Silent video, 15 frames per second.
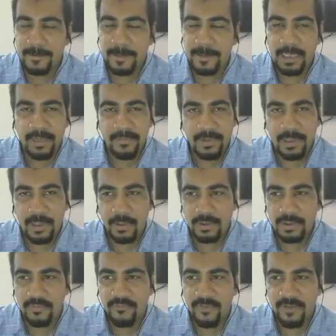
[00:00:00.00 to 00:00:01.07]

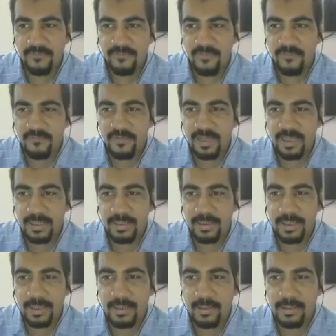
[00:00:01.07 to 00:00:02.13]
11,550,
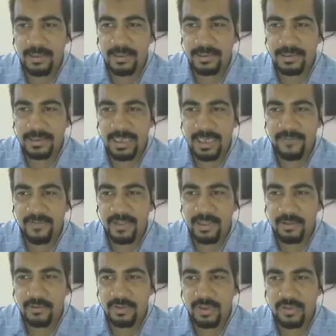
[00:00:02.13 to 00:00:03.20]
then is
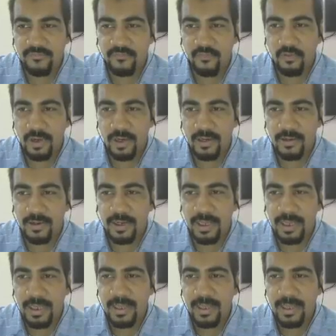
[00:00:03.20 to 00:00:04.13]
11,400,